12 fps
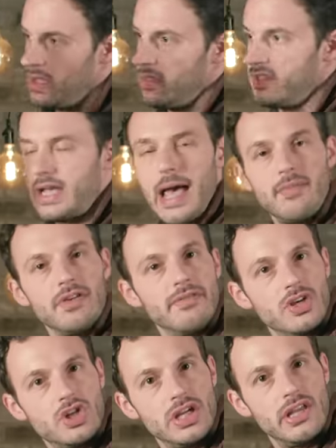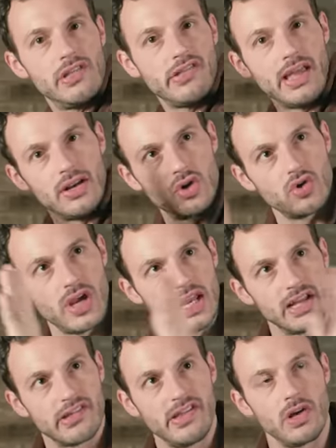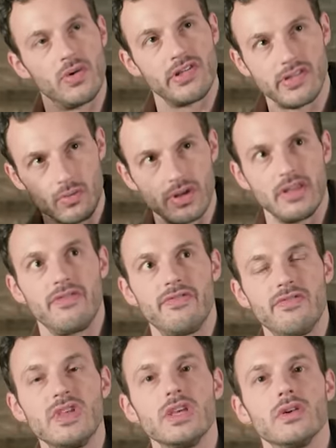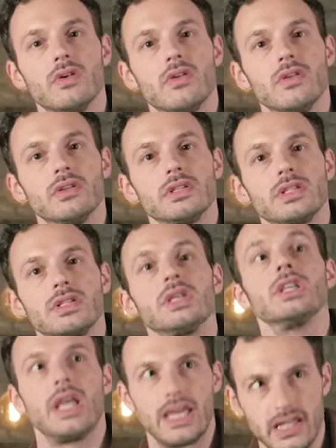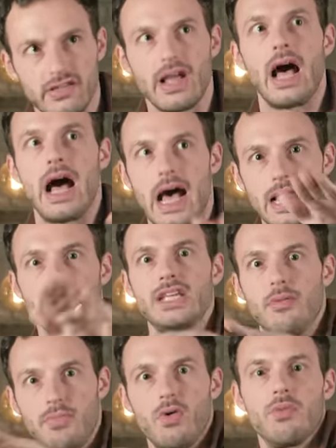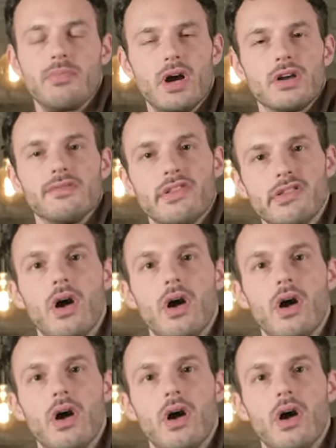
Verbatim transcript: the time divisions and creating a sequence that really feels like it's on tempo and part of the